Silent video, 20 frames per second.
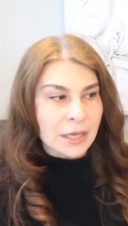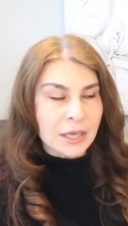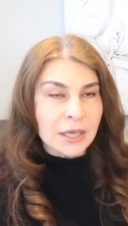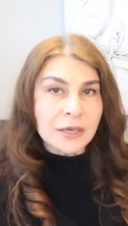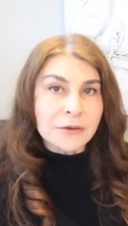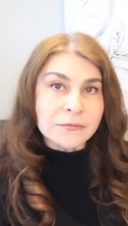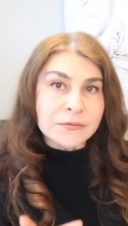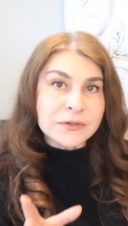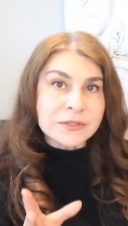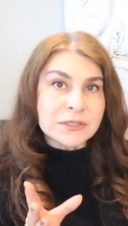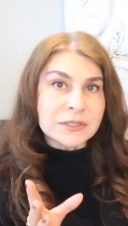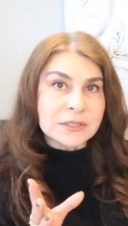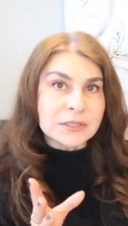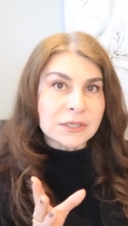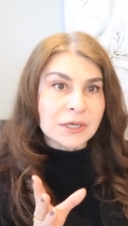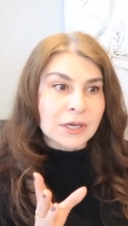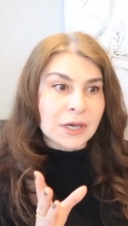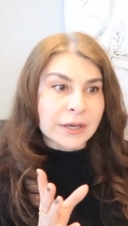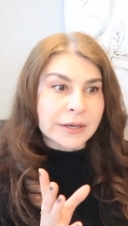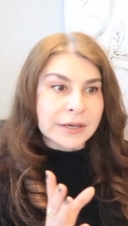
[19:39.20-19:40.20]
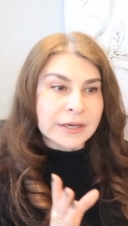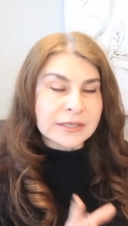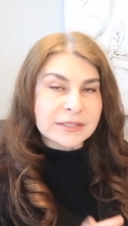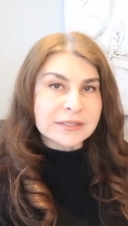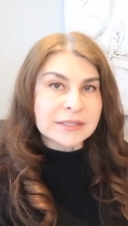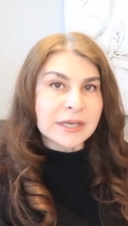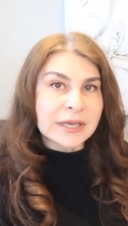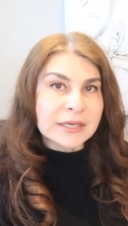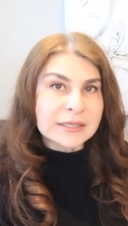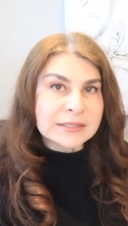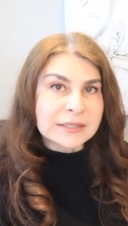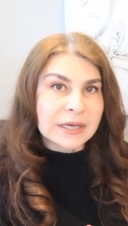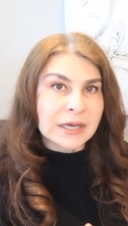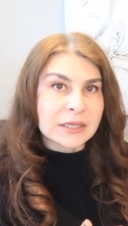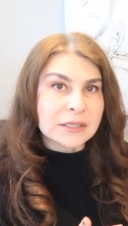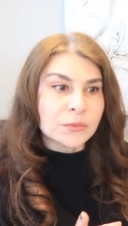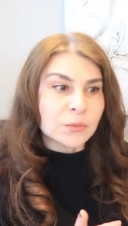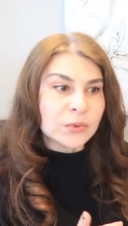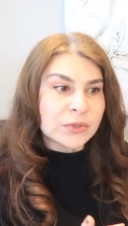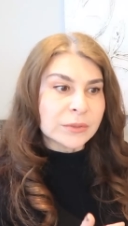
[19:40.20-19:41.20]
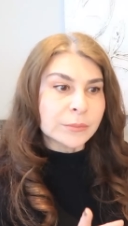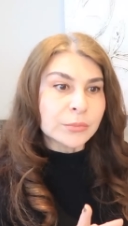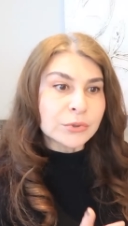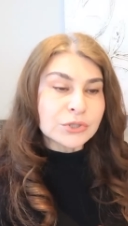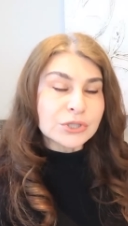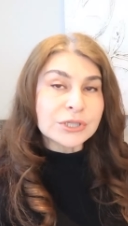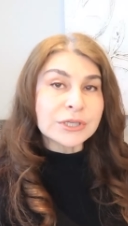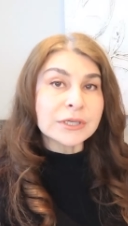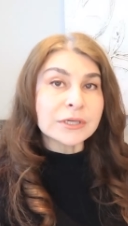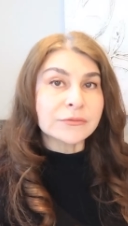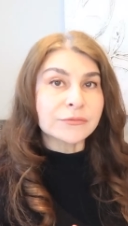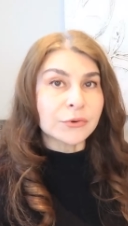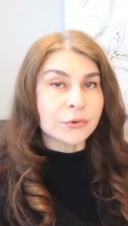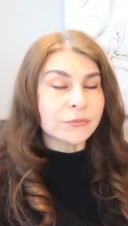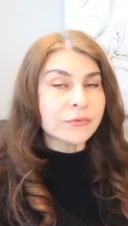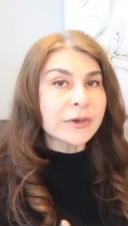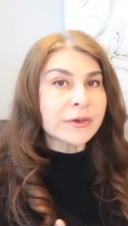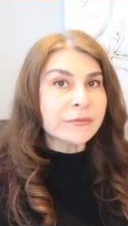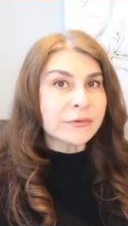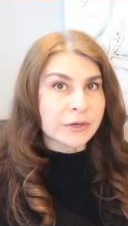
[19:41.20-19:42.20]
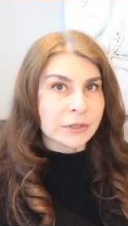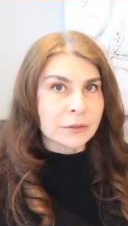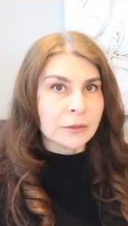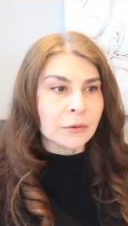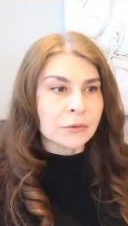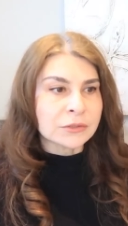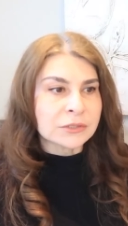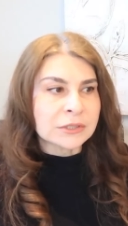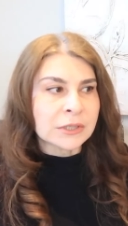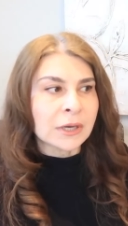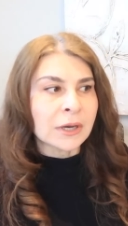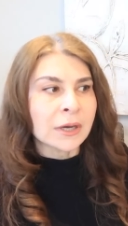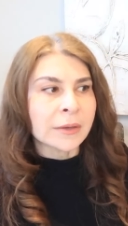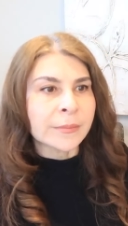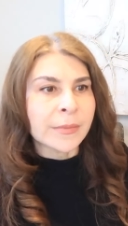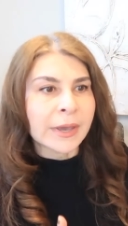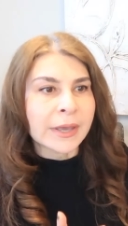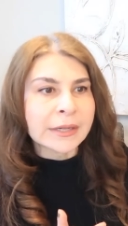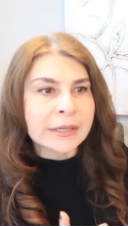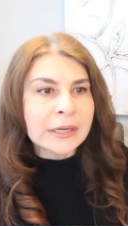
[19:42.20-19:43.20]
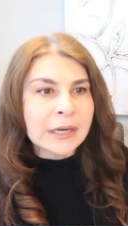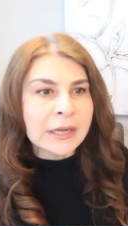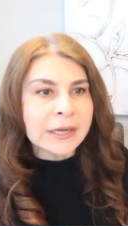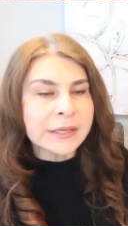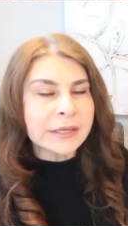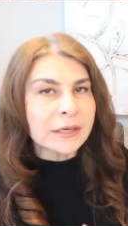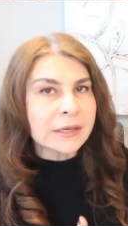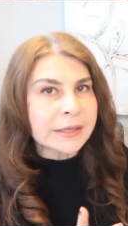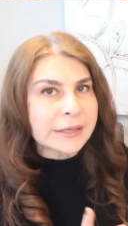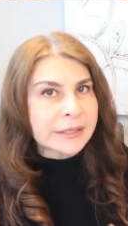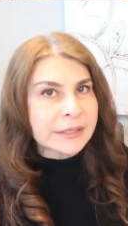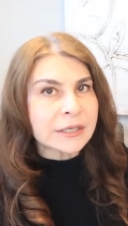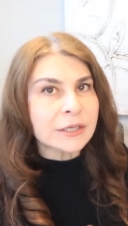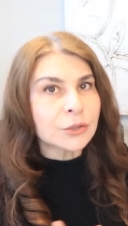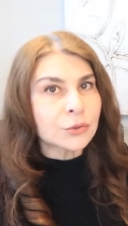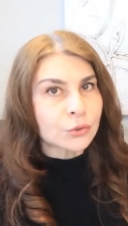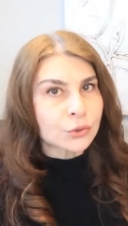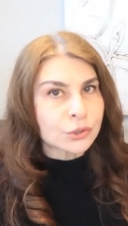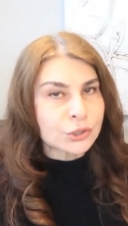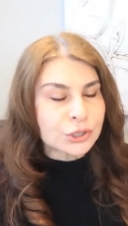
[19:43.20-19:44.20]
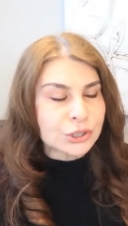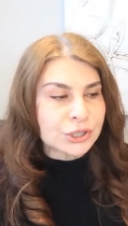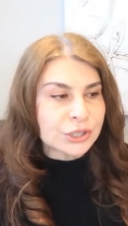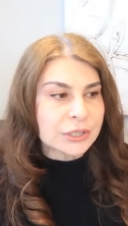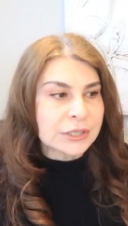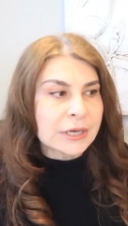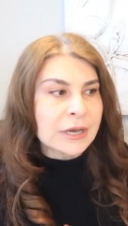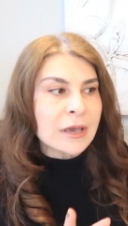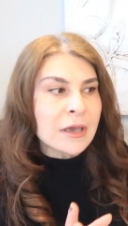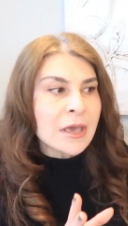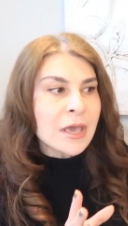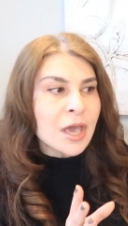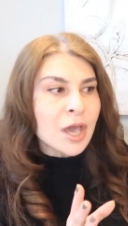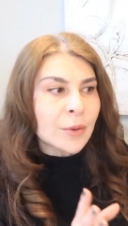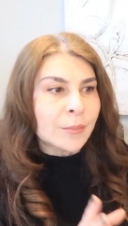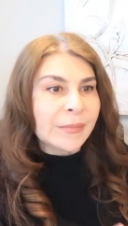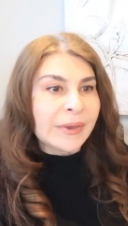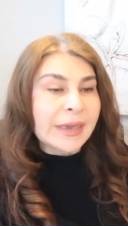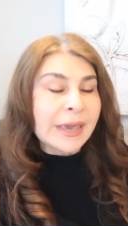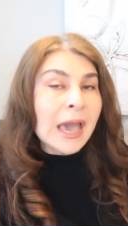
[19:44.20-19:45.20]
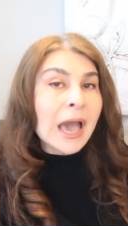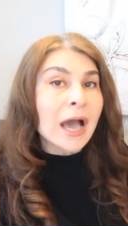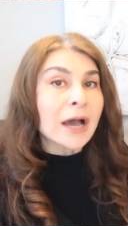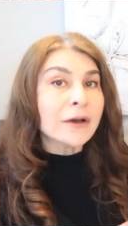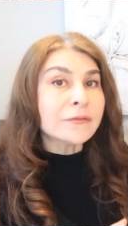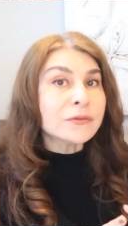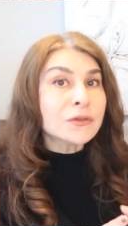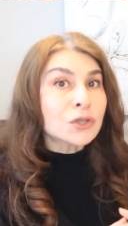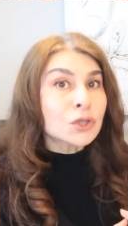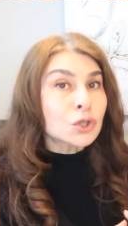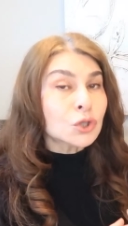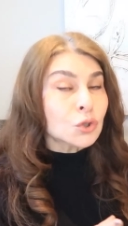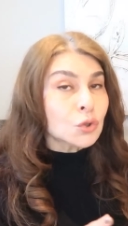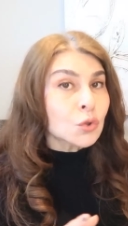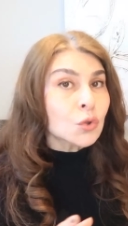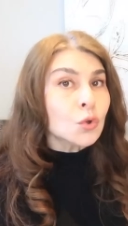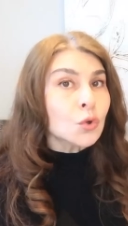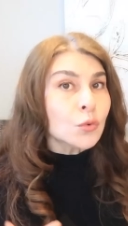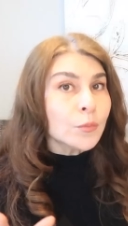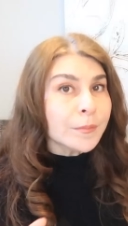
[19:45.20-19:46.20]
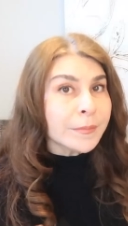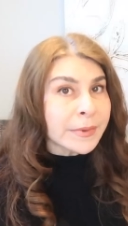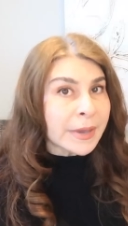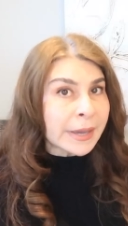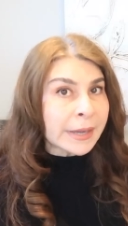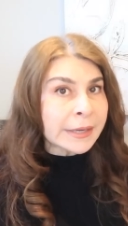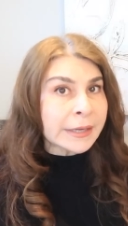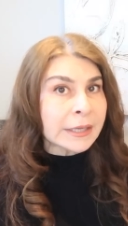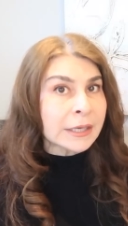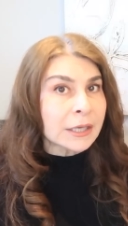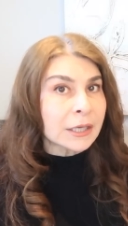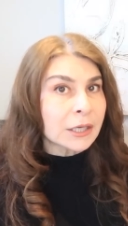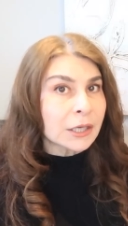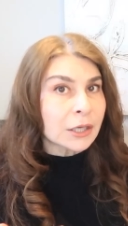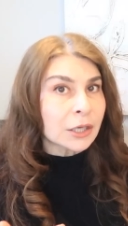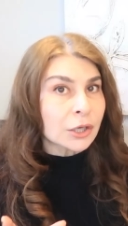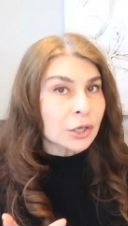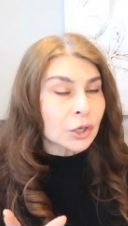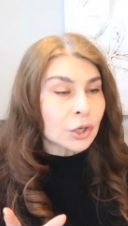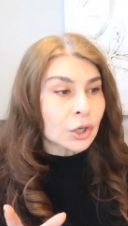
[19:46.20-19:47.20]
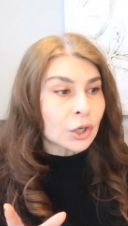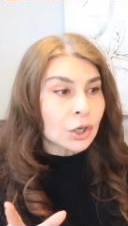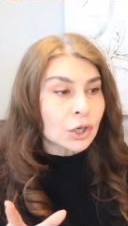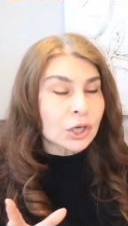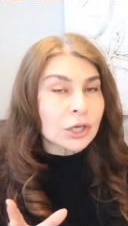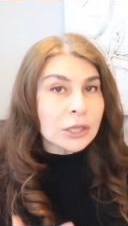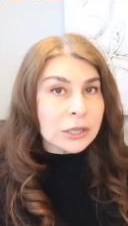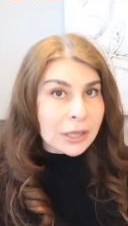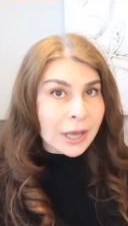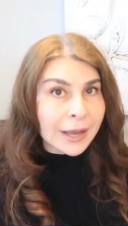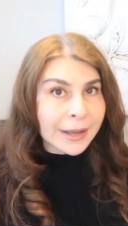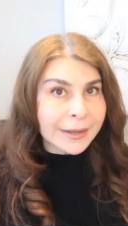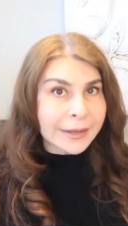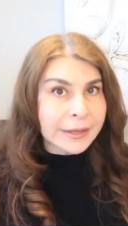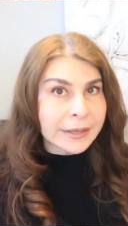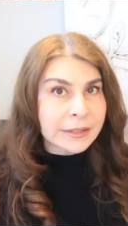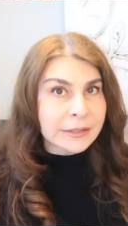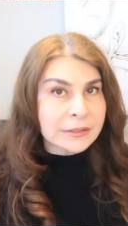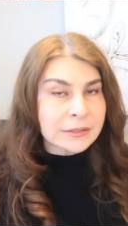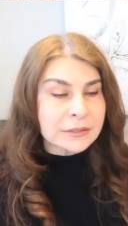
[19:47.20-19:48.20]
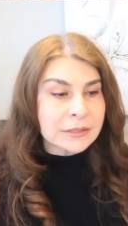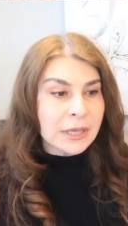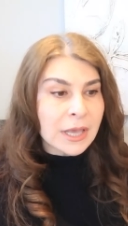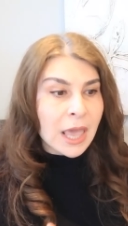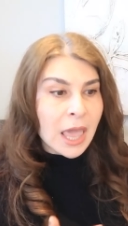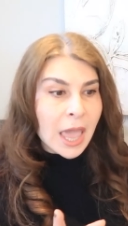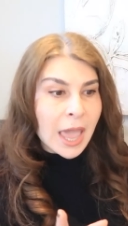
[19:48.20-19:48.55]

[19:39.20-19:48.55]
If it's says that with boutique for a very, very long time, and clearly he or she may have so many clients,